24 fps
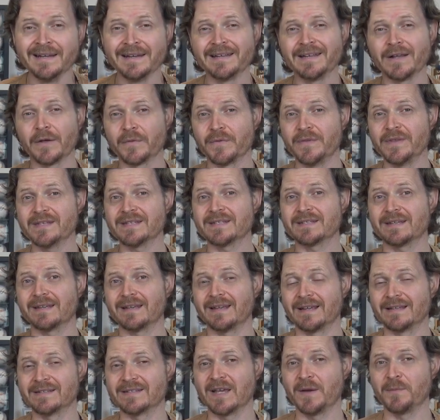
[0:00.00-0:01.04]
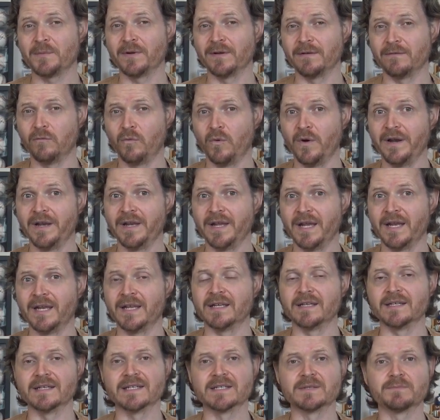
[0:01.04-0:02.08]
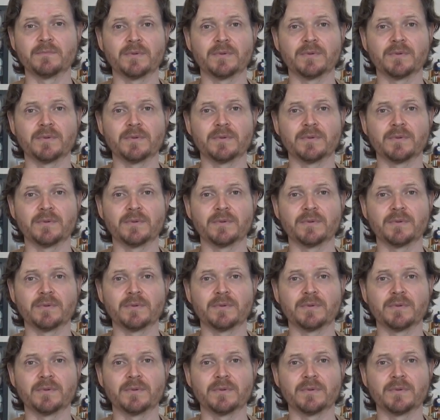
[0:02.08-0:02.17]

Now this example of 1 inning is